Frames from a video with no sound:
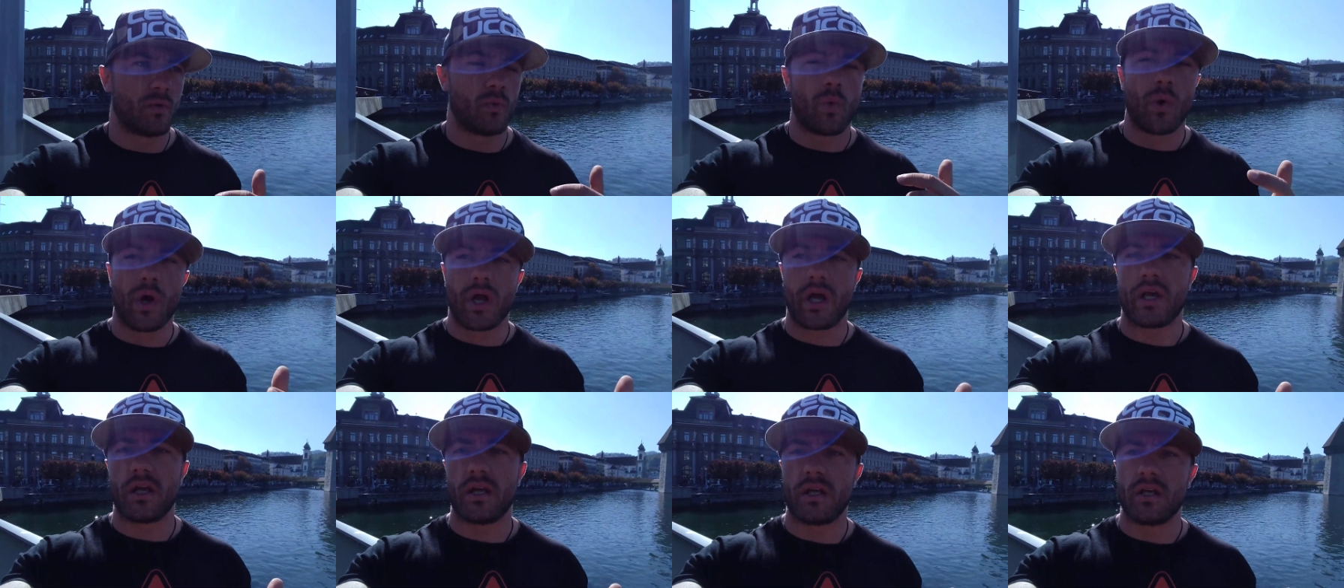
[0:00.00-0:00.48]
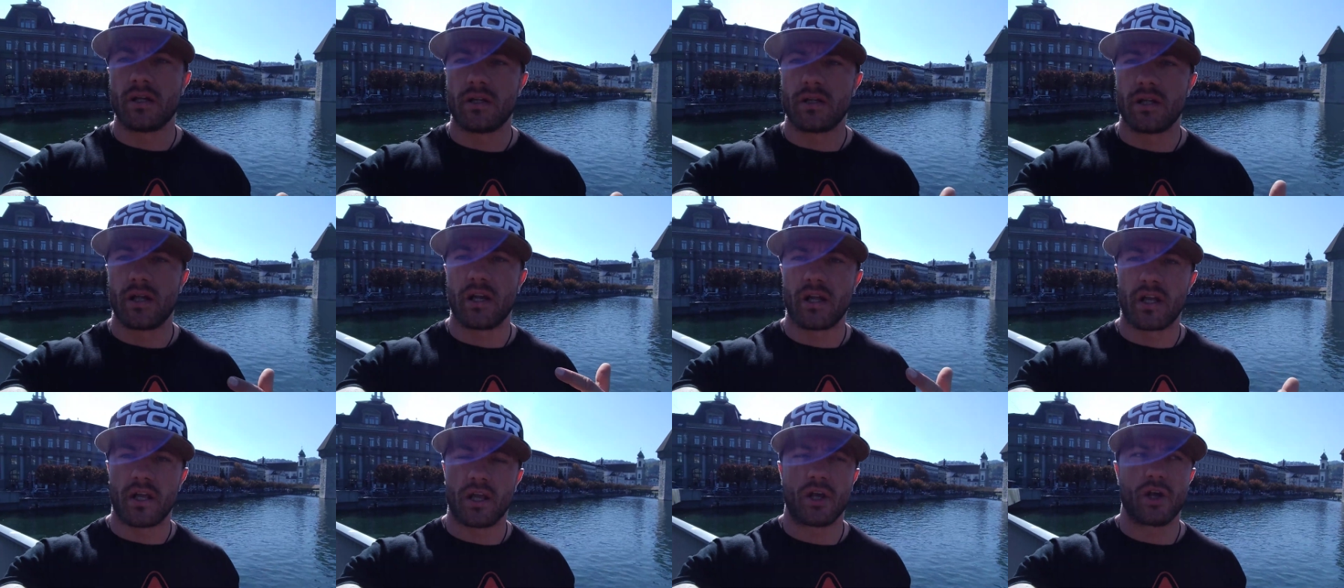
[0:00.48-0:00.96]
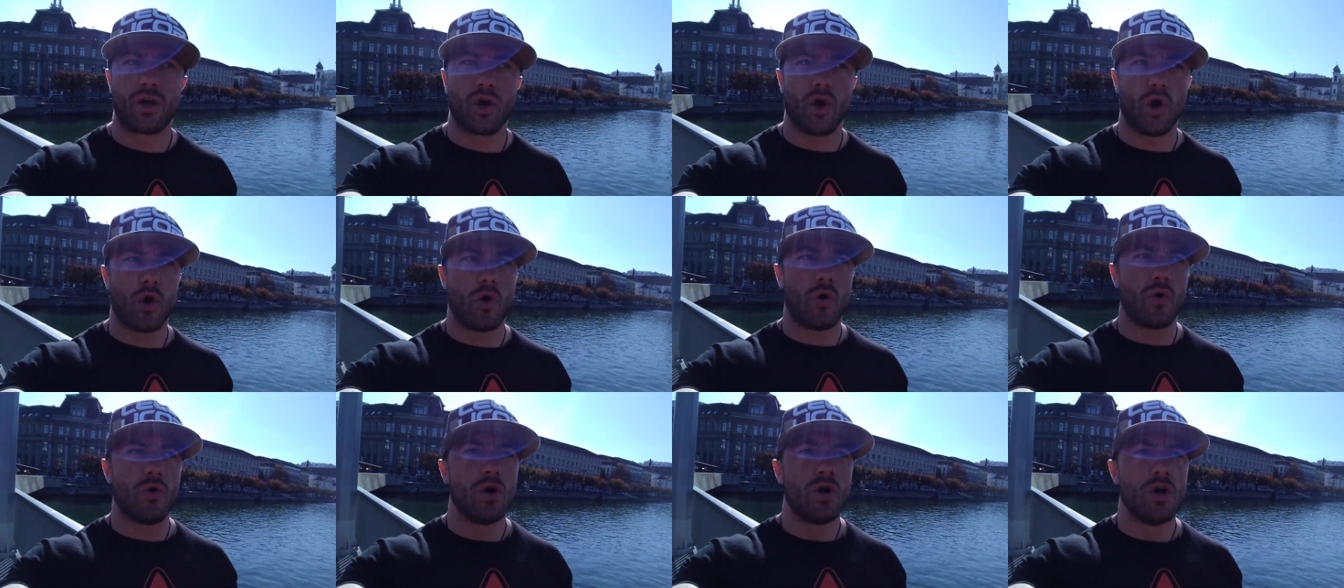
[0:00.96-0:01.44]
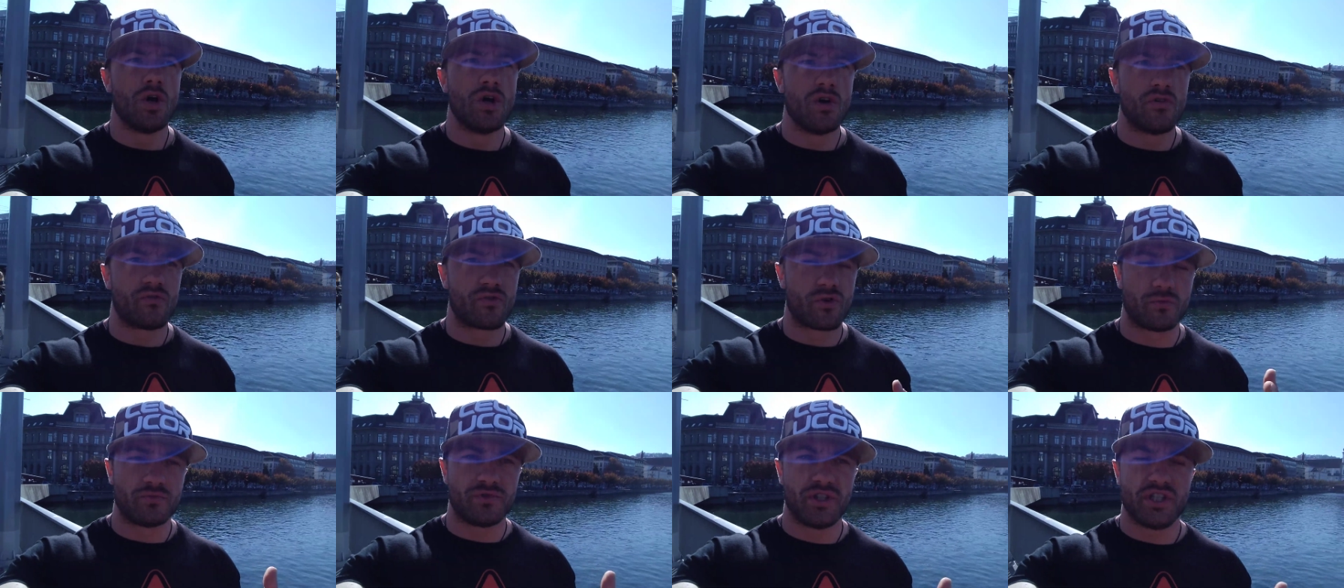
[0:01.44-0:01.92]
way that it can go
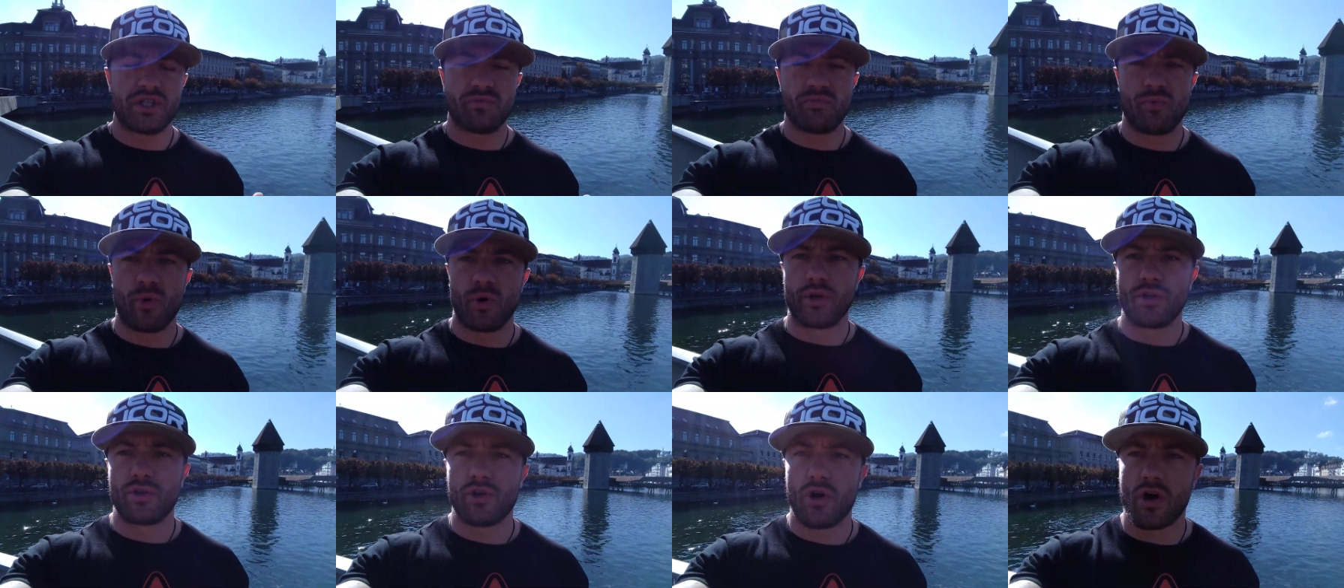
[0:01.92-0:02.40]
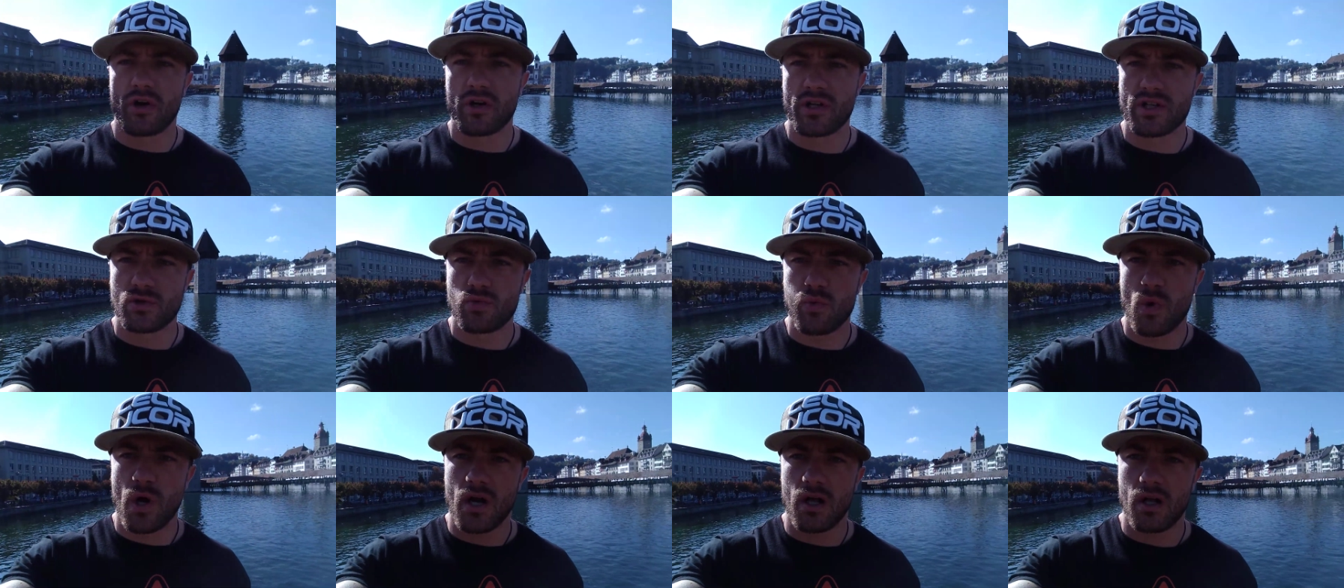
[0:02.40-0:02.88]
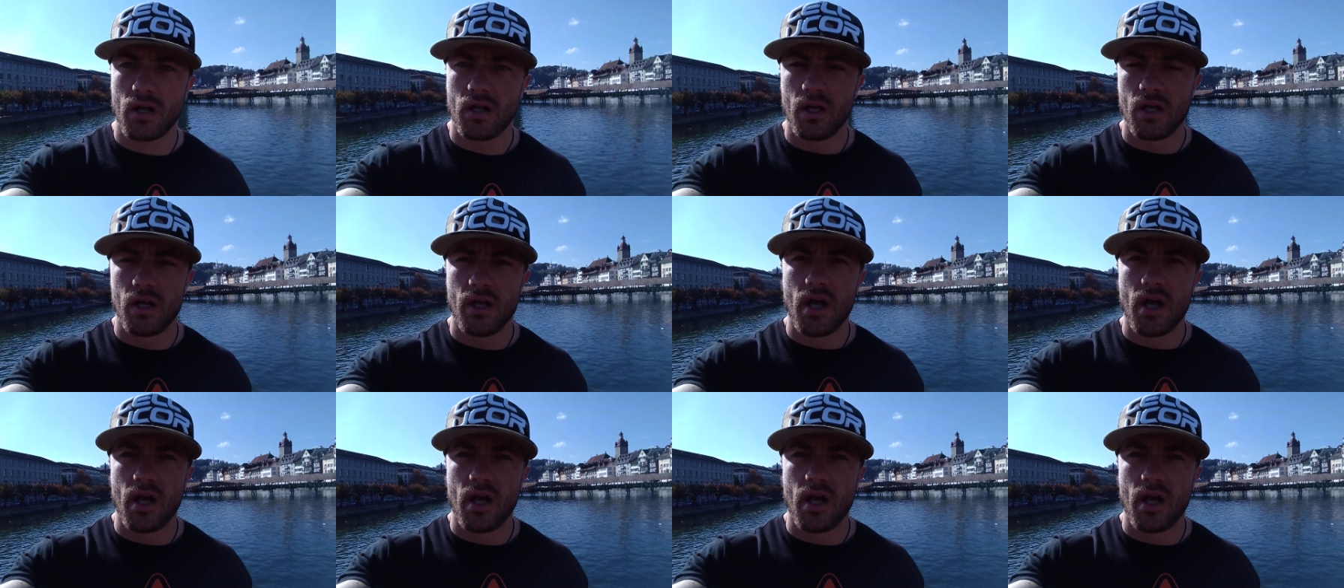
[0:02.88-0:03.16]
from this point on as well.